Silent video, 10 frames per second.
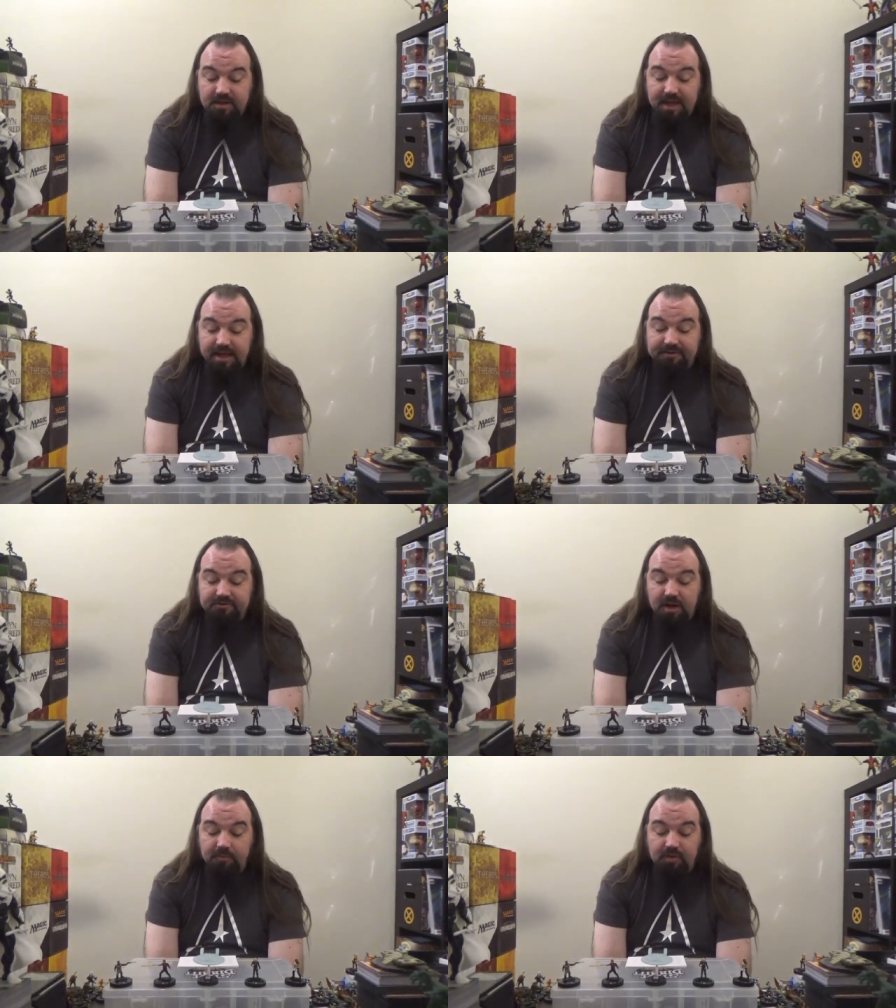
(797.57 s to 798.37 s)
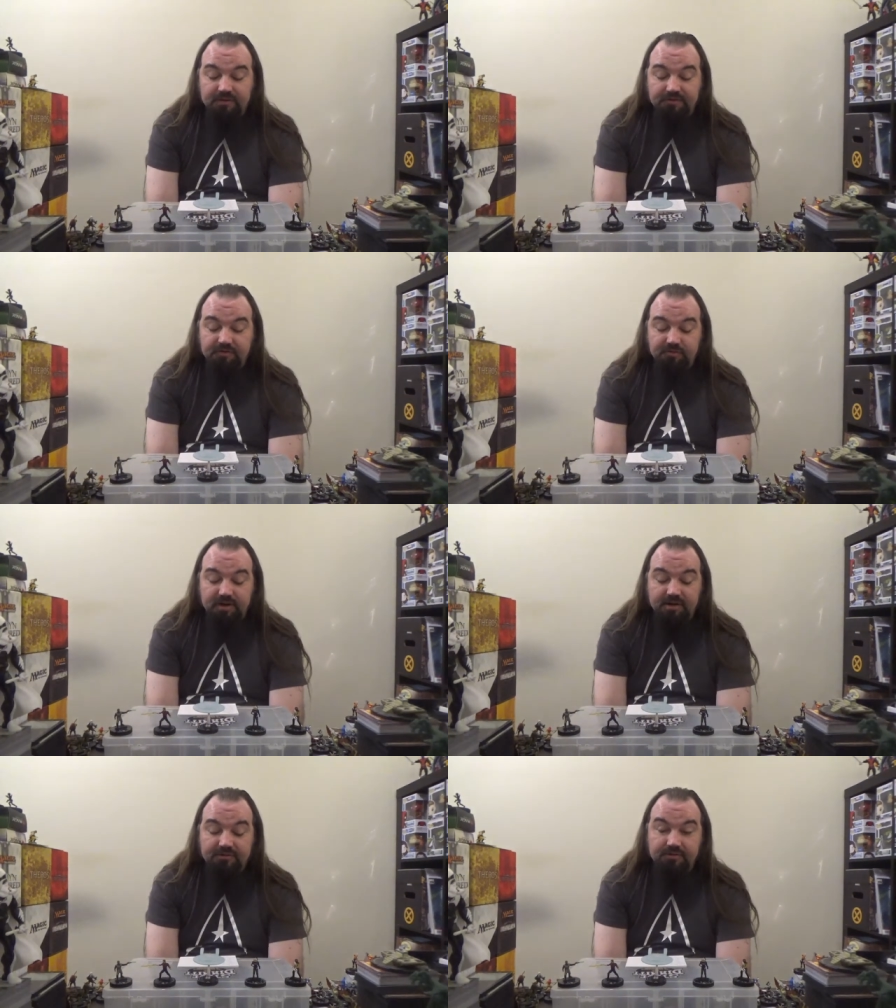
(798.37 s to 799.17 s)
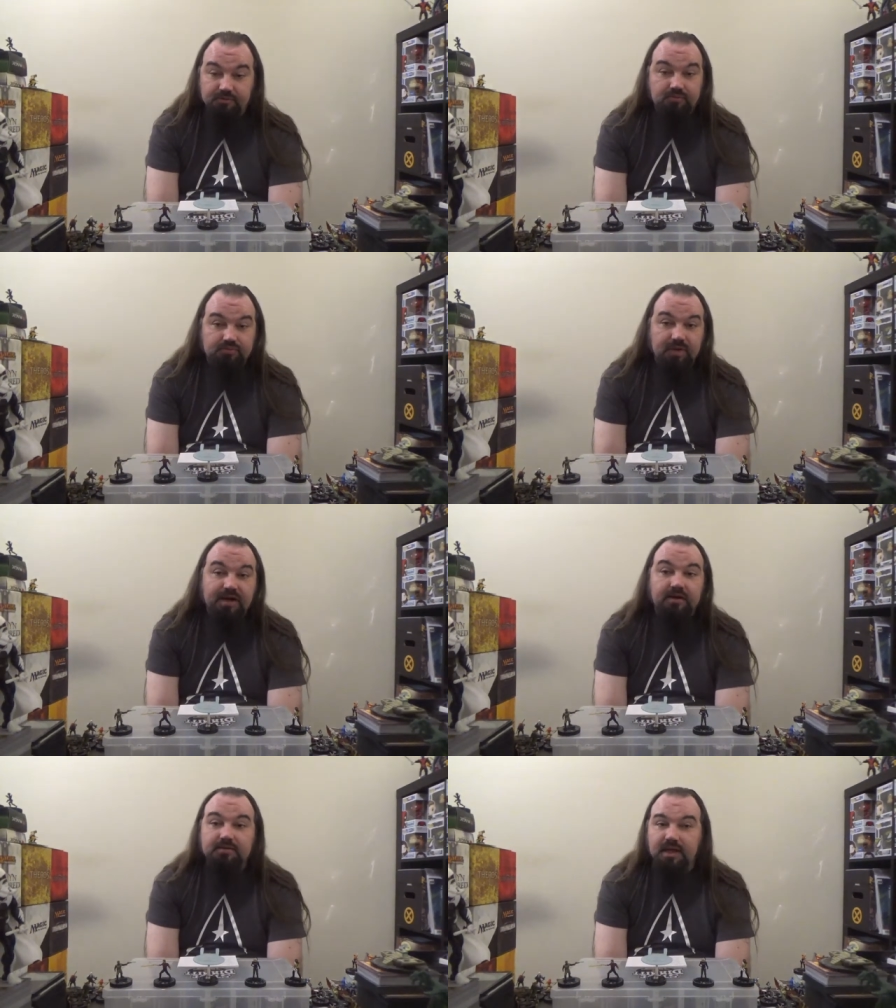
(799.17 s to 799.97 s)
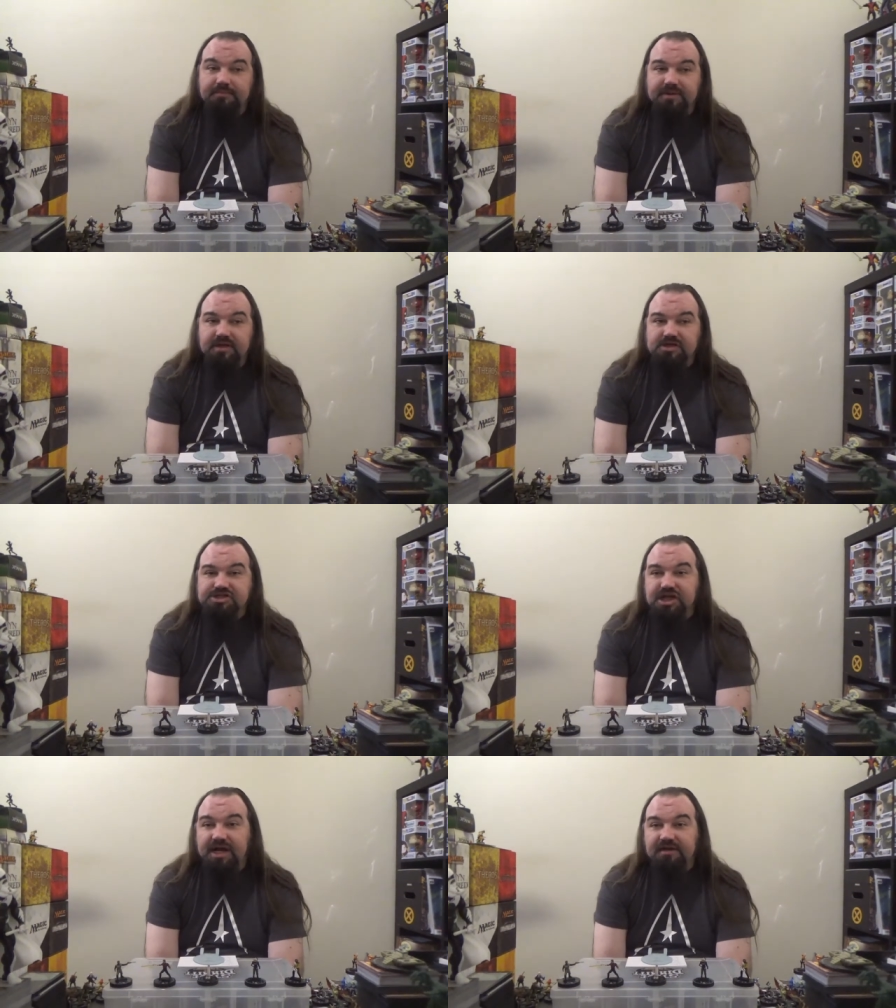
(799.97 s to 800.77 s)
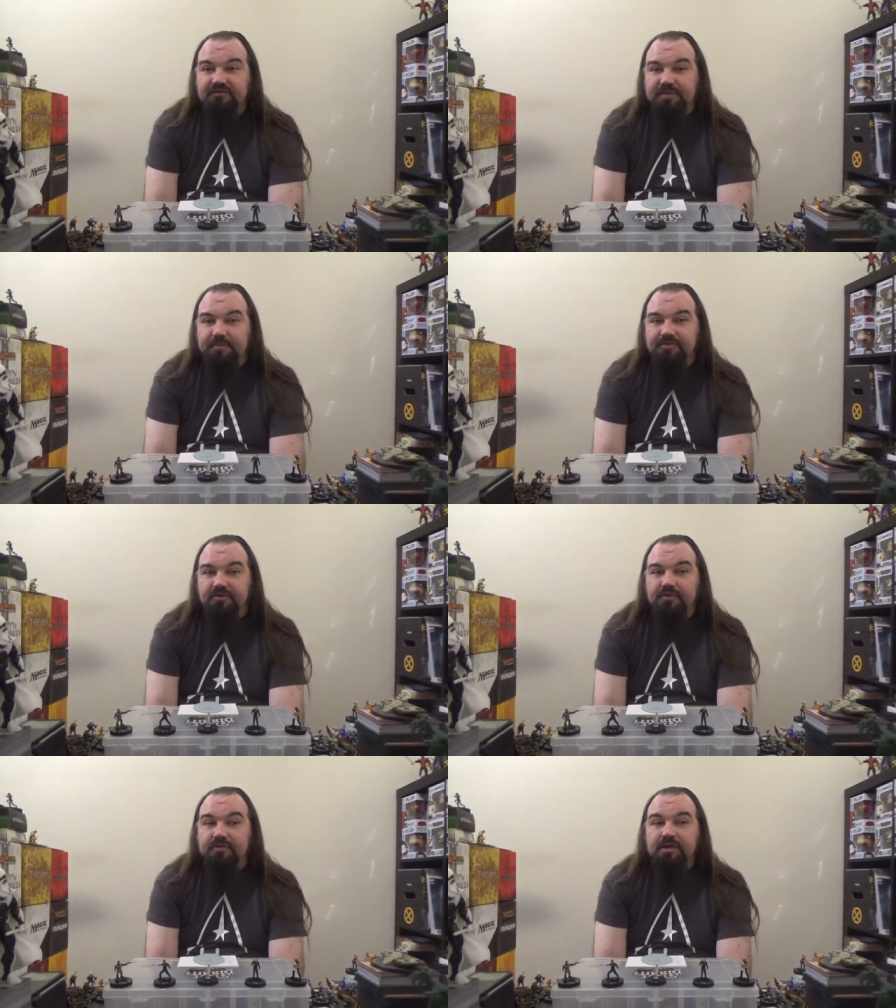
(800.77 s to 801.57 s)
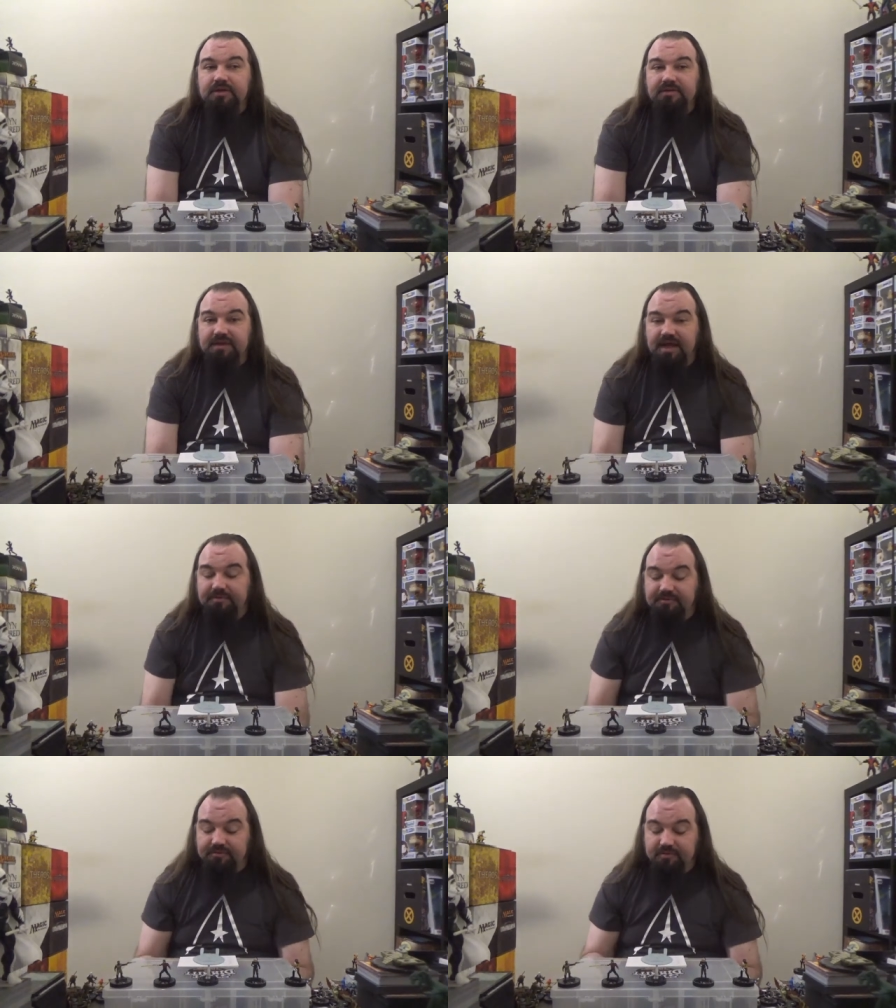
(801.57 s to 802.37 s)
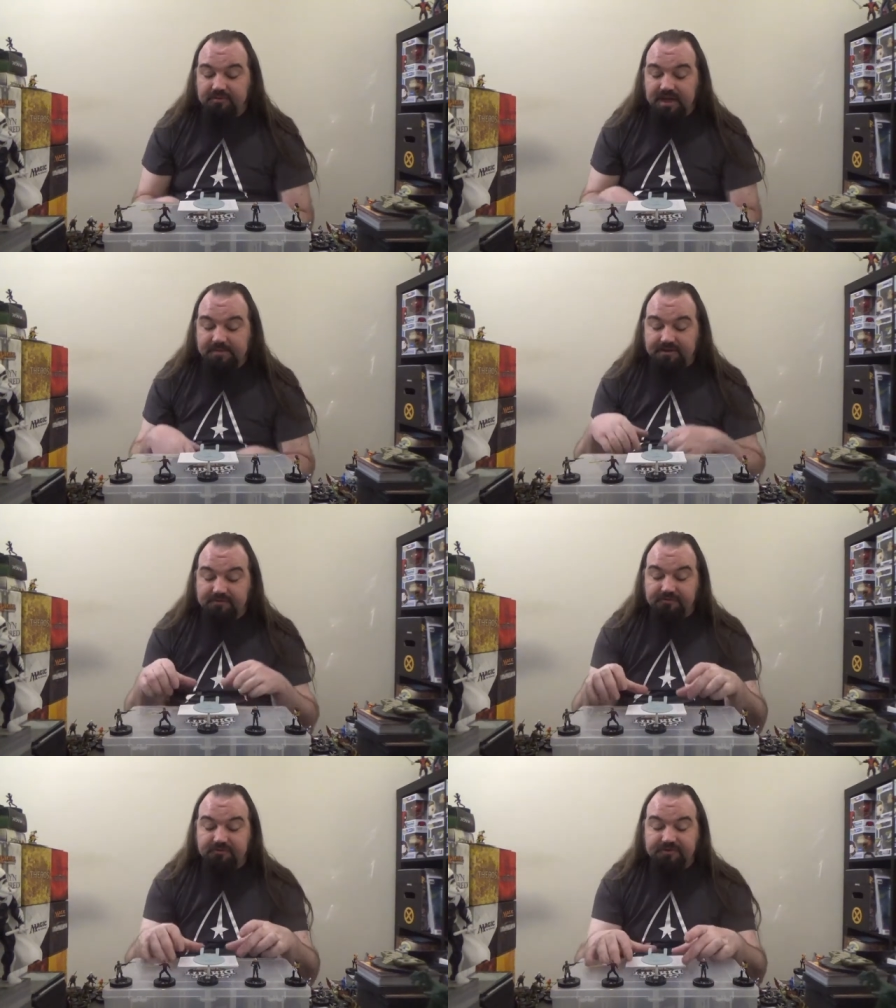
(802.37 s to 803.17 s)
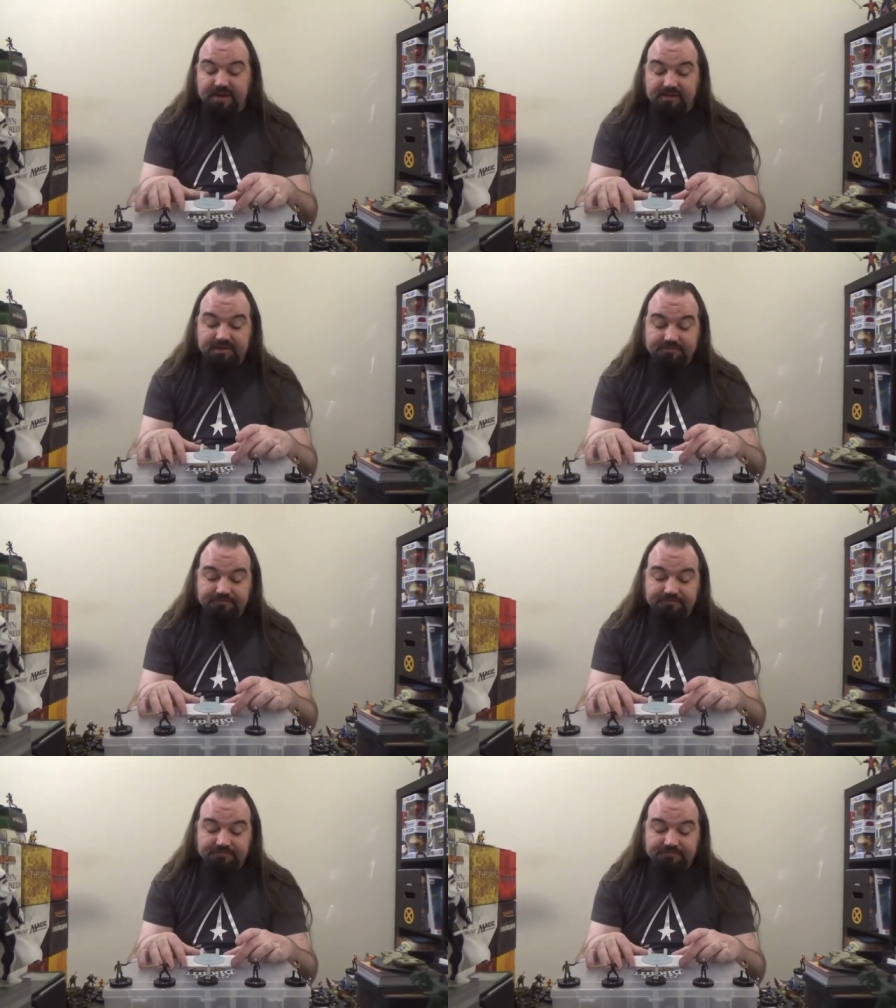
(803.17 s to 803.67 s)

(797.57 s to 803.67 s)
had to drop one of the super rares to rare, that being Shauna from the episode The Game Masters of Triskelion.